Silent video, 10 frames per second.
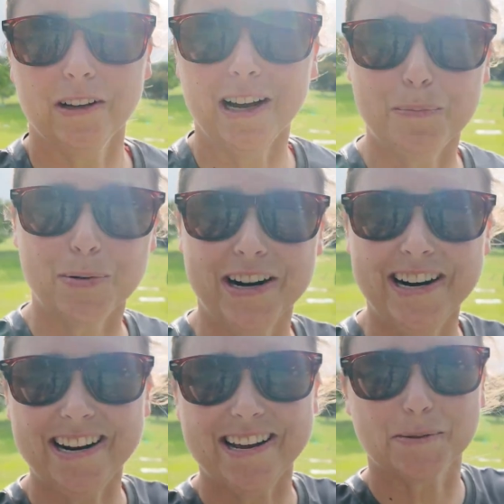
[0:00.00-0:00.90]
look how
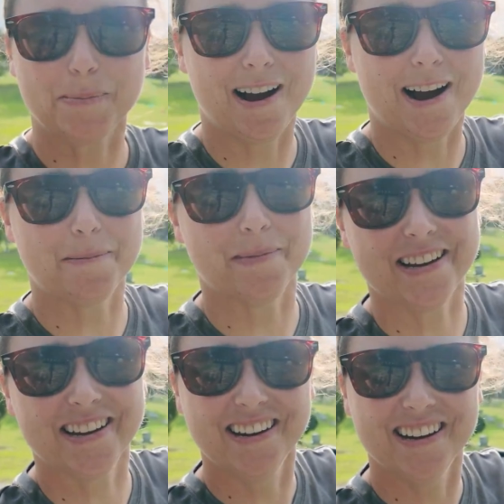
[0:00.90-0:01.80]
pretty it is behind
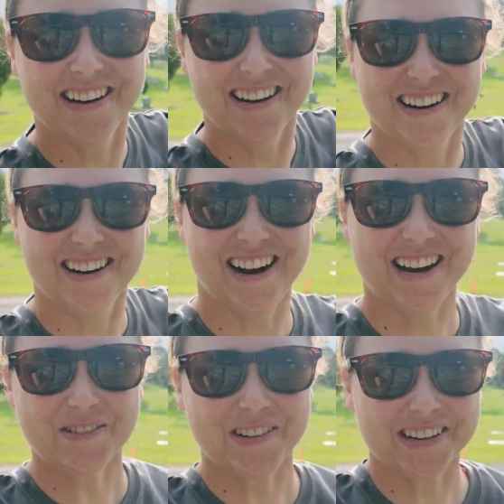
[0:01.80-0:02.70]
me.
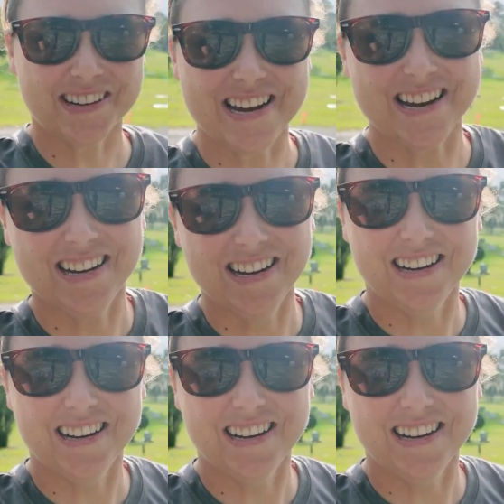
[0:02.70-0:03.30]
That's really neat.